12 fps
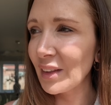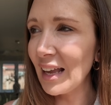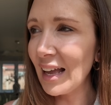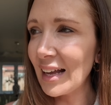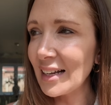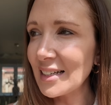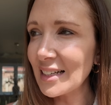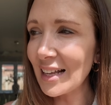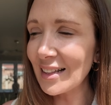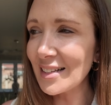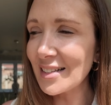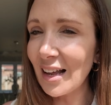and
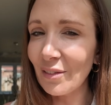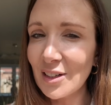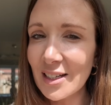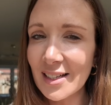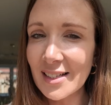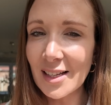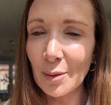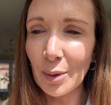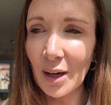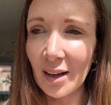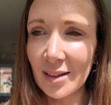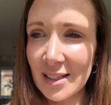get these lavenders
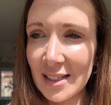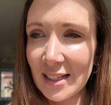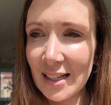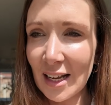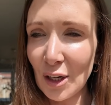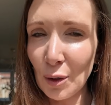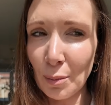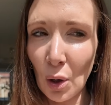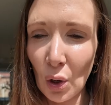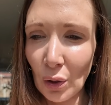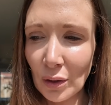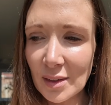planted in their new
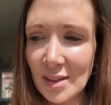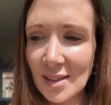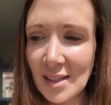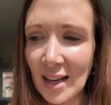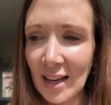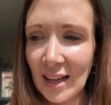pots.